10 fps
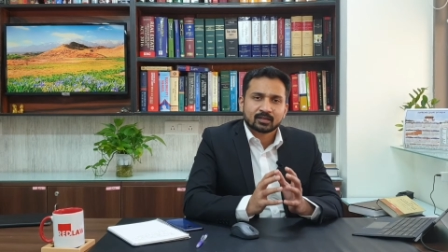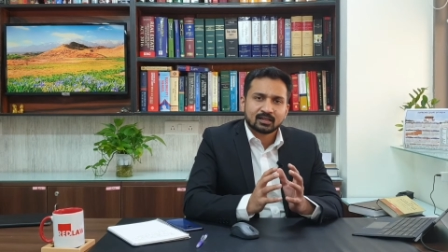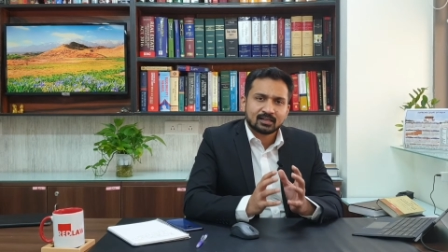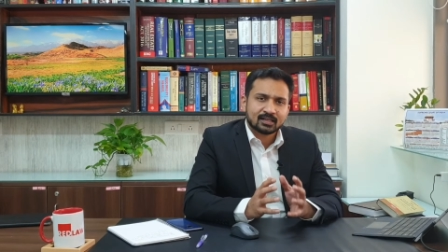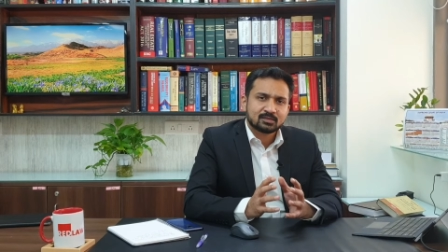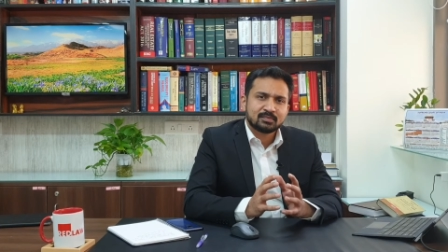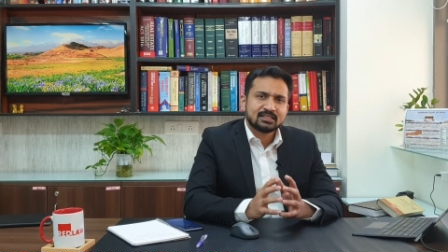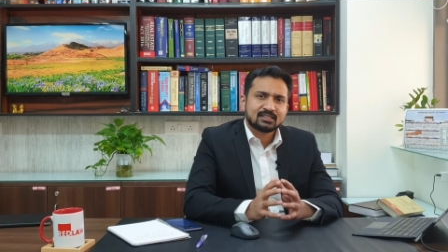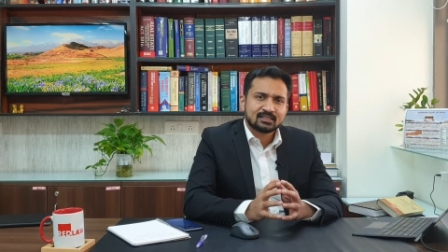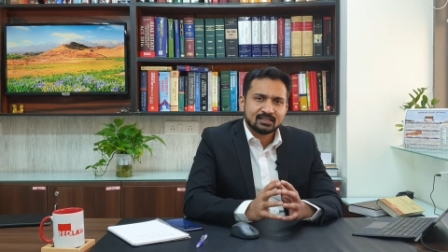it has
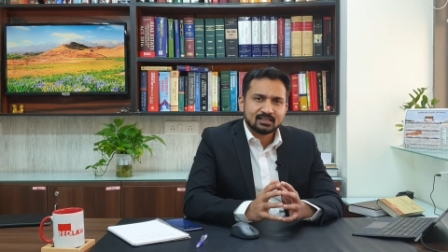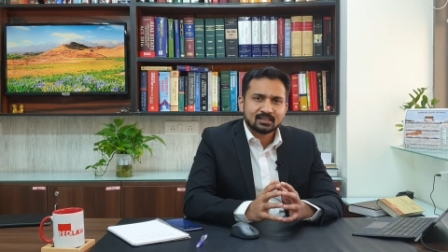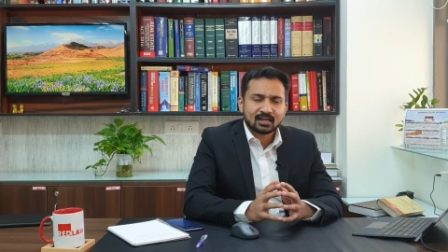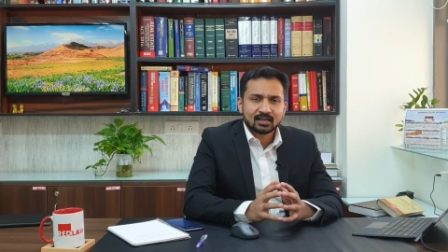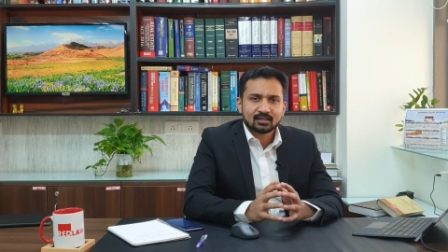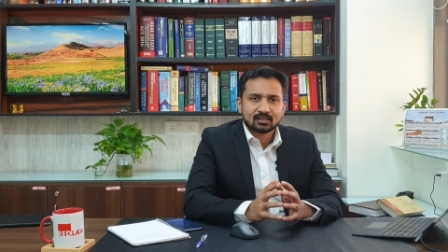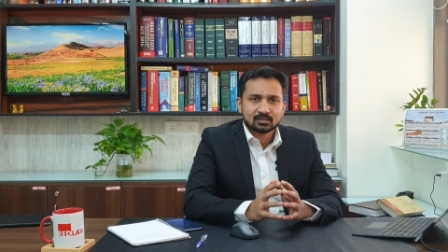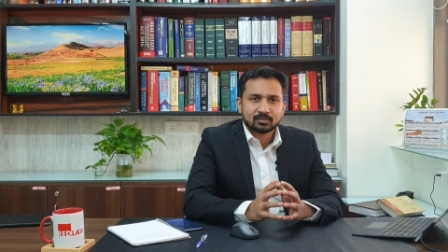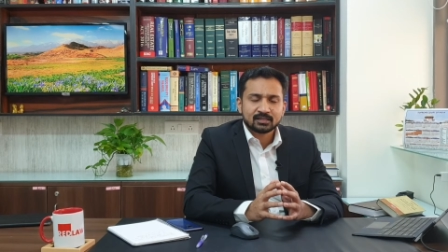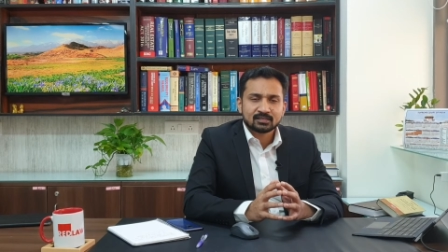been seen that
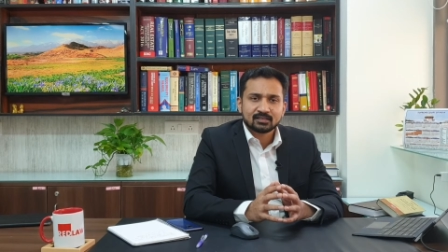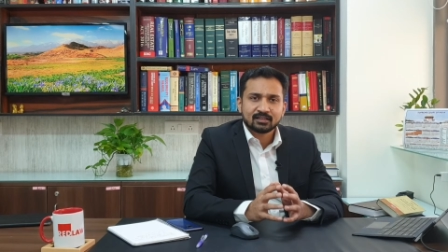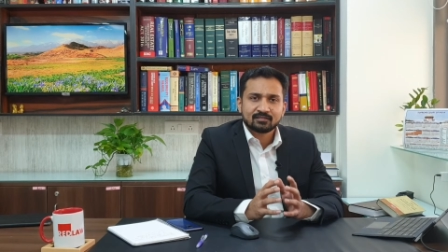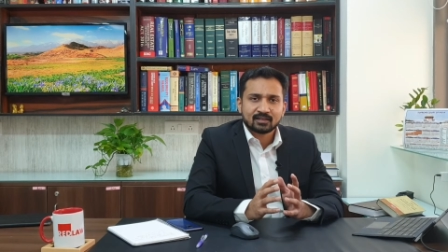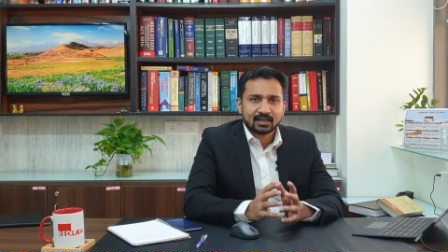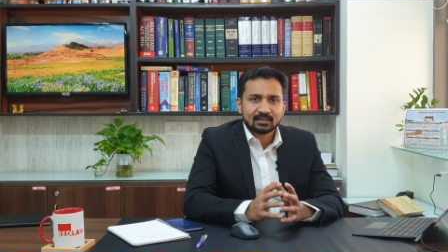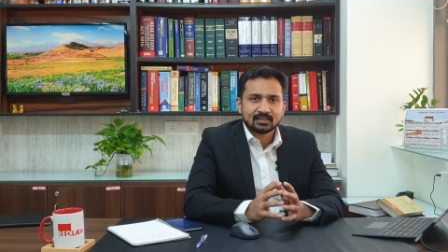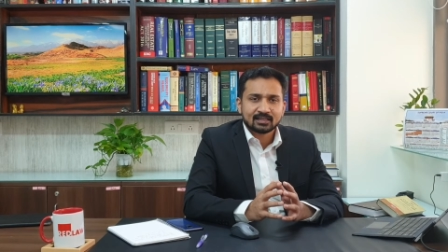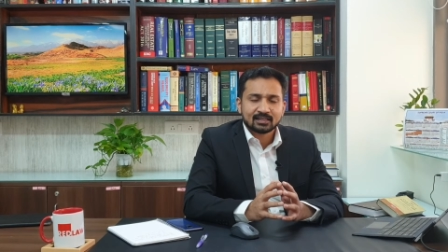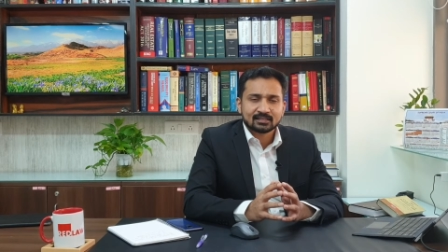husbands they file the
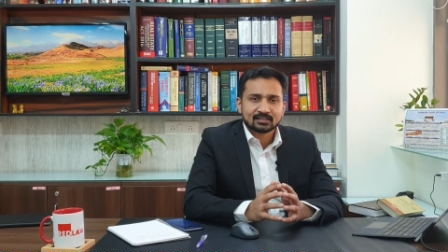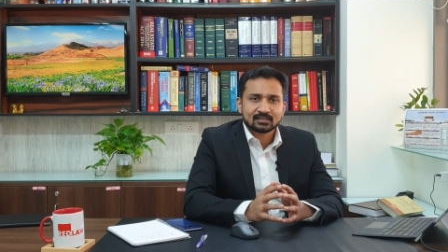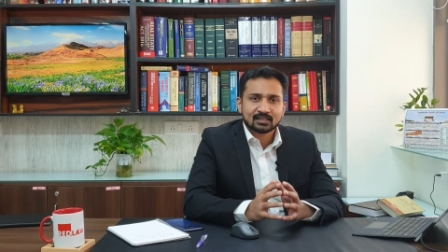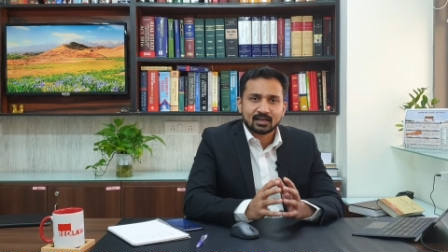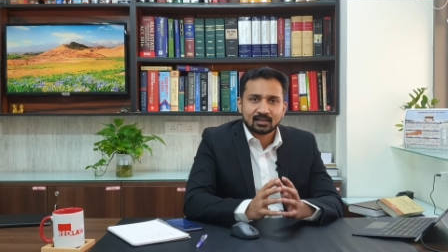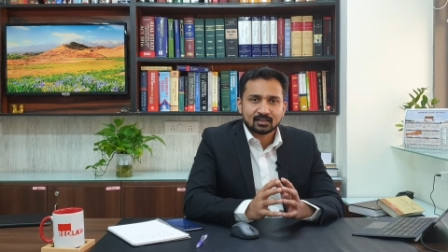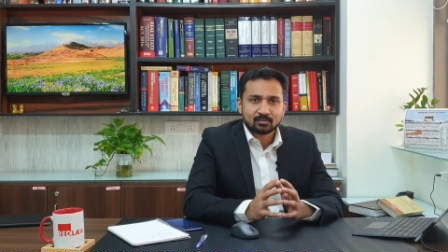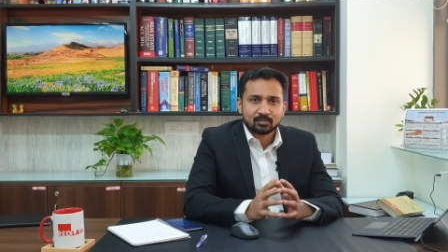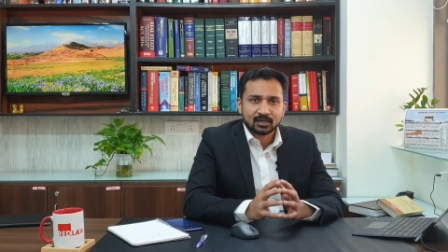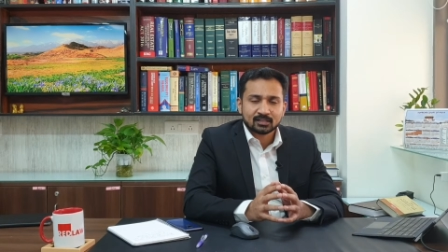cases at a
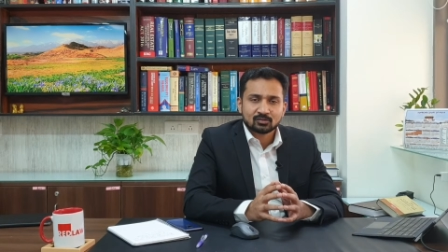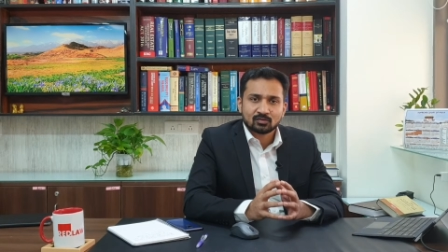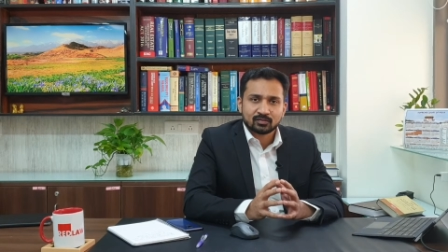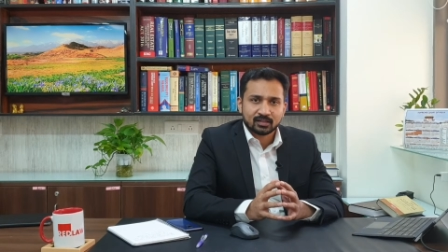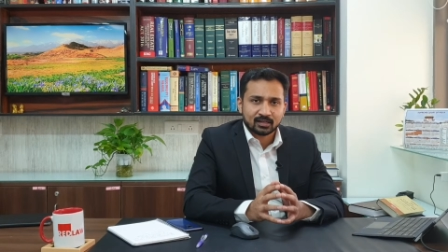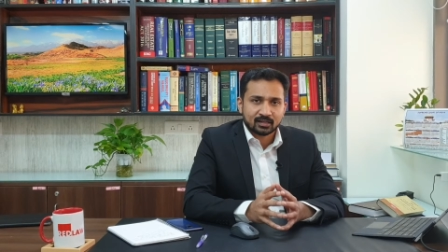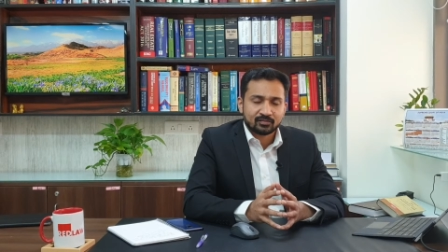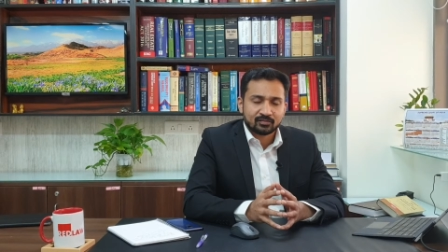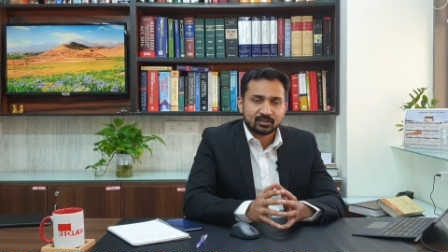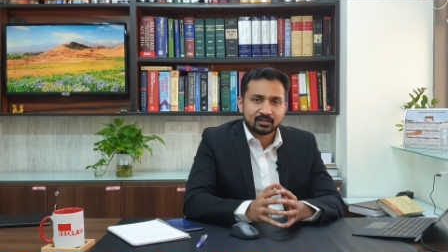place of their
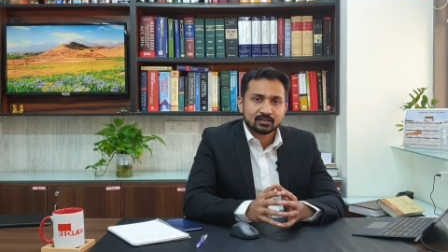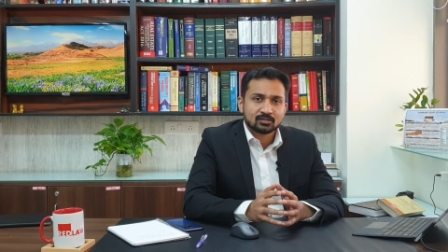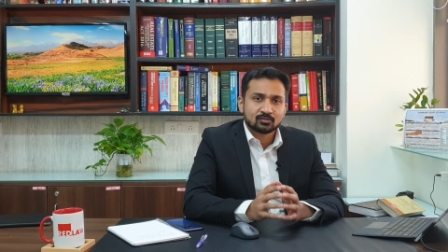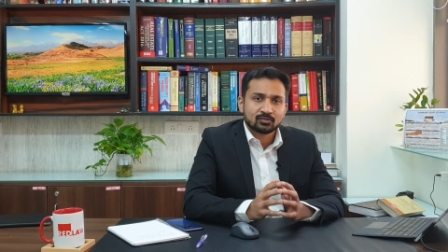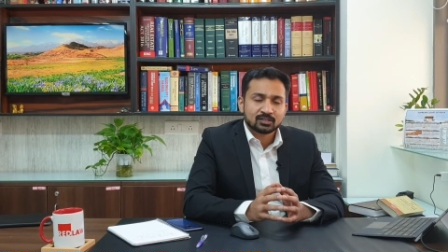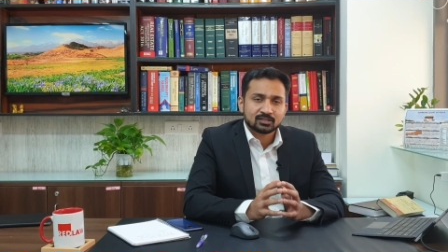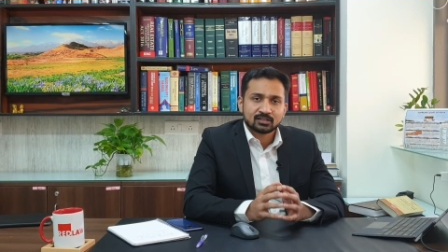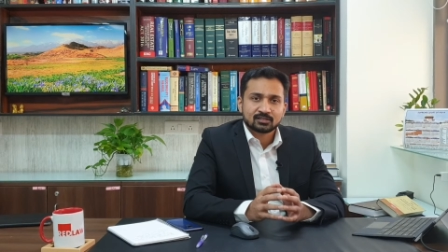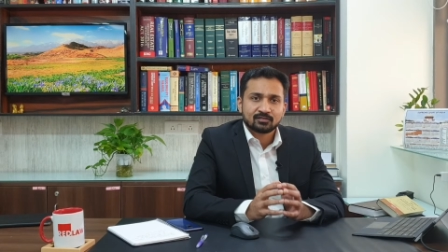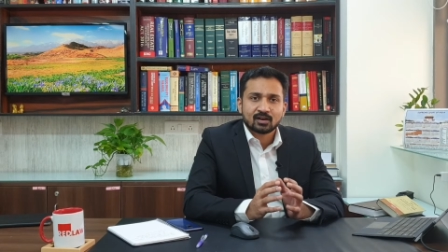convenience which
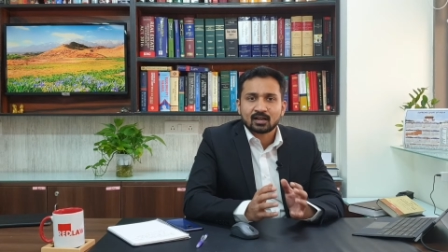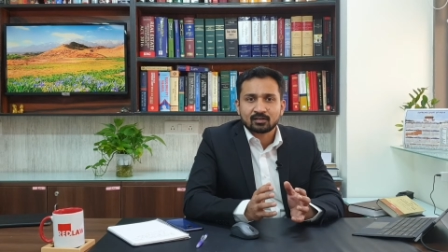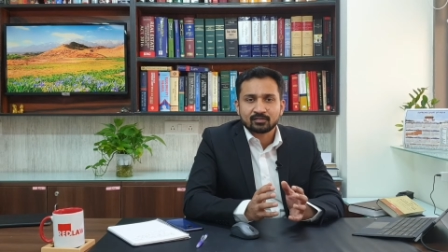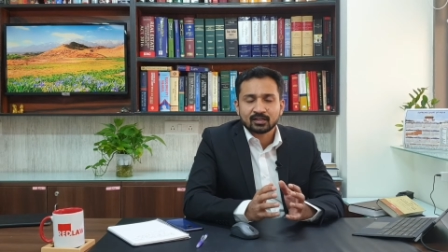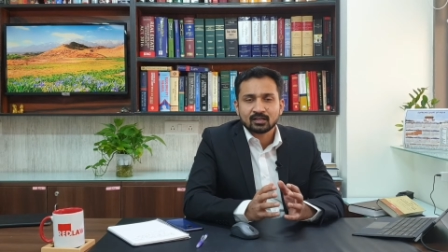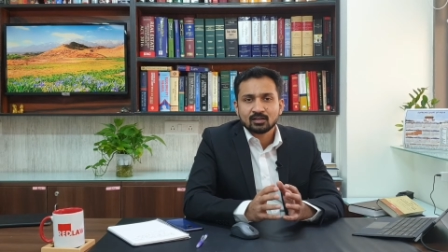is far away